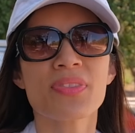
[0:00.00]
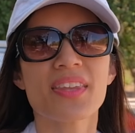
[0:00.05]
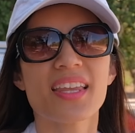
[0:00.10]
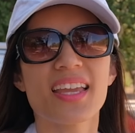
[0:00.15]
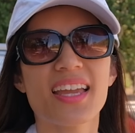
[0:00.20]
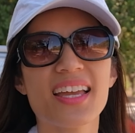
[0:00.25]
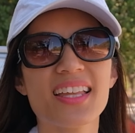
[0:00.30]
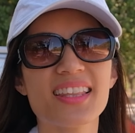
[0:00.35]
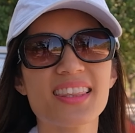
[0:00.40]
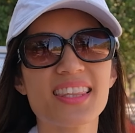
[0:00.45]

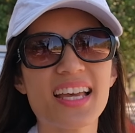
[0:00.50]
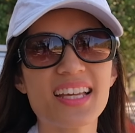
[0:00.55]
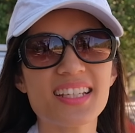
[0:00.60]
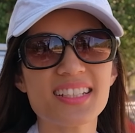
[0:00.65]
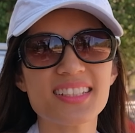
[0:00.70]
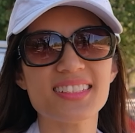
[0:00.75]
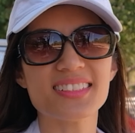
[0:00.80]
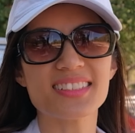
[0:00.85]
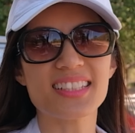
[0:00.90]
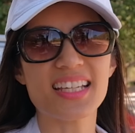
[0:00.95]
and
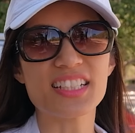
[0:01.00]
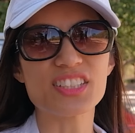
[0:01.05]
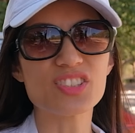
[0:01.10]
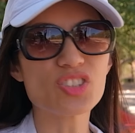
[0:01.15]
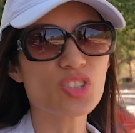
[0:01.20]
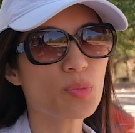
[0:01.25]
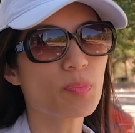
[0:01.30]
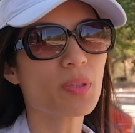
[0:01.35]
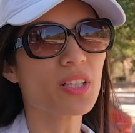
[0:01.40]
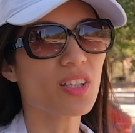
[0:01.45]
that is a
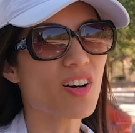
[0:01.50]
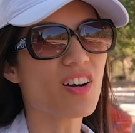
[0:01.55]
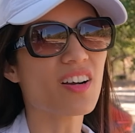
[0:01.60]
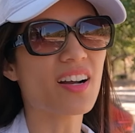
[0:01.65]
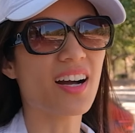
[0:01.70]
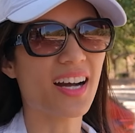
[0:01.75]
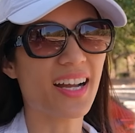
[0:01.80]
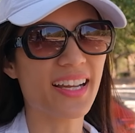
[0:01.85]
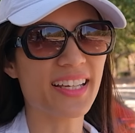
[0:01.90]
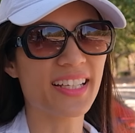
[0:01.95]
super long
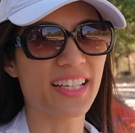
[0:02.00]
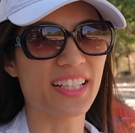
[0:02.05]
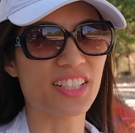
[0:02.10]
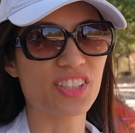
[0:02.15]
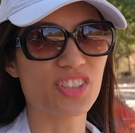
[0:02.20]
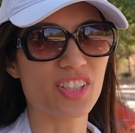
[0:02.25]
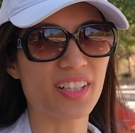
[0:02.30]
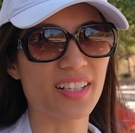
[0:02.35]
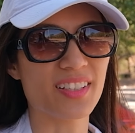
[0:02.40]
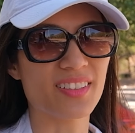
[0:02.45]
hiking
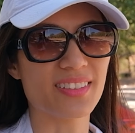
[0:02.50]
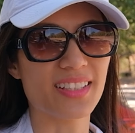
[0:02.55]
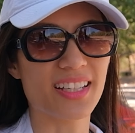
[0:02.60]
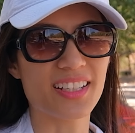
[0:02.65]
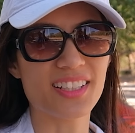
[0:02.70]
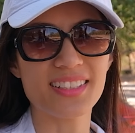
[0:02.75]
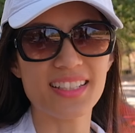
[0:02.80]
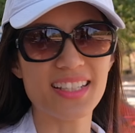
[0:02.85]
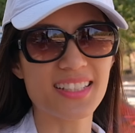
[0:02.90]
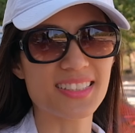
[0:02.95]
trail that
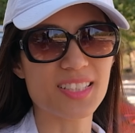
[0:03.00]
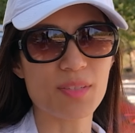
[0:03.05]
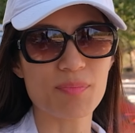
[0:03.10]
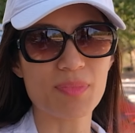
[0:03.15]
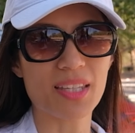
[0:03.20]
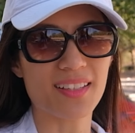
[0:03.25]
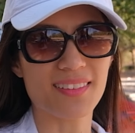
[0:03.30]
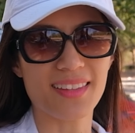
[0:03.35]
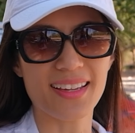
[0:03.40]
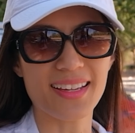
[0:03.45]
connects
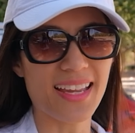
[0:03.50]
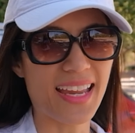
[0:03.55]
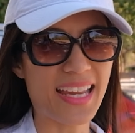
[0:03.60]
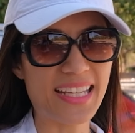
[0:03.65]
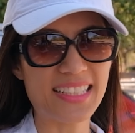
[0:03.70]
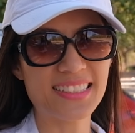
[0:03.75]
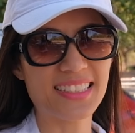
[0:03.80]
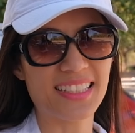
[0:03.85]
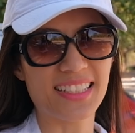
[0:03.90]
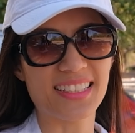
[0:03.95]
something like
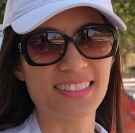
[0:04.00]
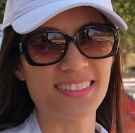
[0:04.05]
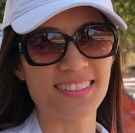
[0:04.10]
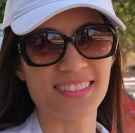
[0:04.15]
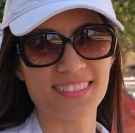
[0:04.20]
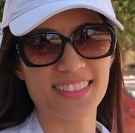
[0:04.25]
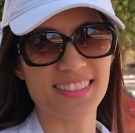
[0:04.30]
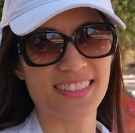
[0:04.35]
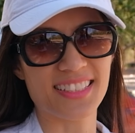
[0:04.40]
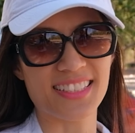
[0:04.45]

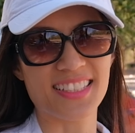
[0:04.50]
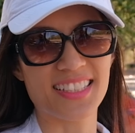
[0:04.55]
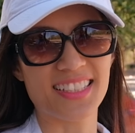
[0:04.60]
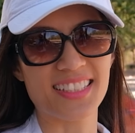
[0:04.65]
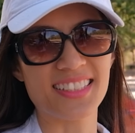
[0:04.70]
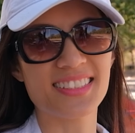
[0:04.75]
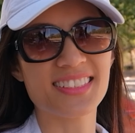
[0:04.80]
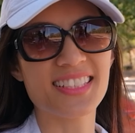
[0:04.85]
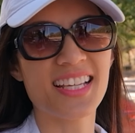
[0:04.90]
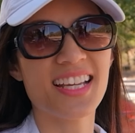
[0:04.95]
18
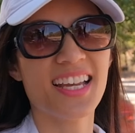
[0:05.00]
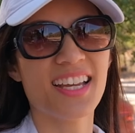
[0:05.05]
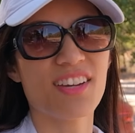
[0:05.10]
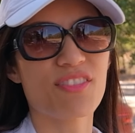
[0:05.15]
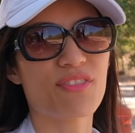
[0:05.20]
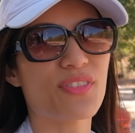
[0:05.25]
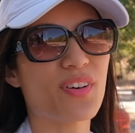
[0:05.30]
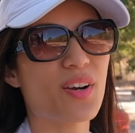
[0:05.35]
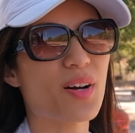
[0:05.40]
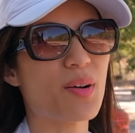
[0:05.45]
cities
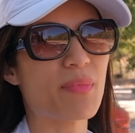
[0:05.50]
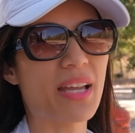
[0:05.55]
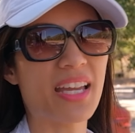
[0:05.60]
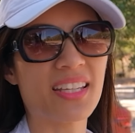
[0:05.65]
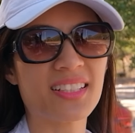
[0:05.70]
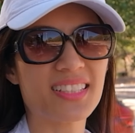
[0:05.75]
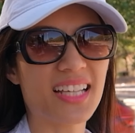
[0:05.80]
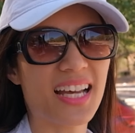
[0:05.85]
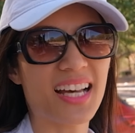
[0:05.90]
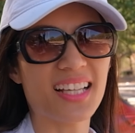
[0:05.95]
from
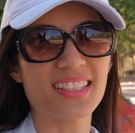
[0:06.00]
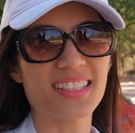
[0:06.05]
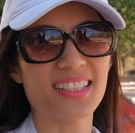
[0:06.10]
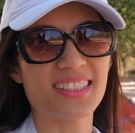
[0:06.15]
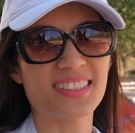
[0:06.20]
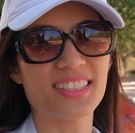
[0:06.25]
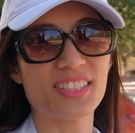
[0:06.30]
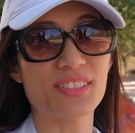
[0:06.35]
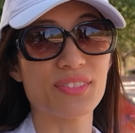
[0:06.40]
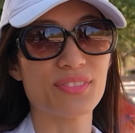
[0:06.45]

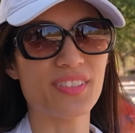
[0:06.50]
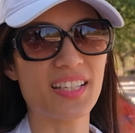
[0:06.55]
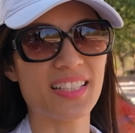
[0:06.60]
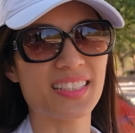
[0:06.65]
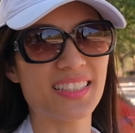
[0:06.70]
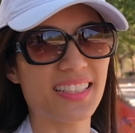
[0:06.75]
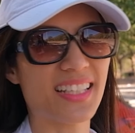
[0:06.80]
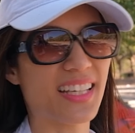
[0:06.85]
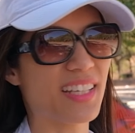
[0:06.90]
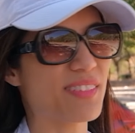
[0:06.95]
Antalya to
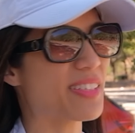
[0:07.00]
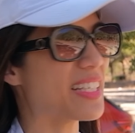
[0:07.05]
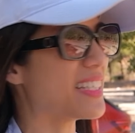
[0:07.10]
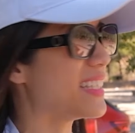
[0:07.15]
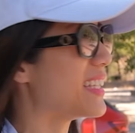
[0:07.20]
Fethiye. But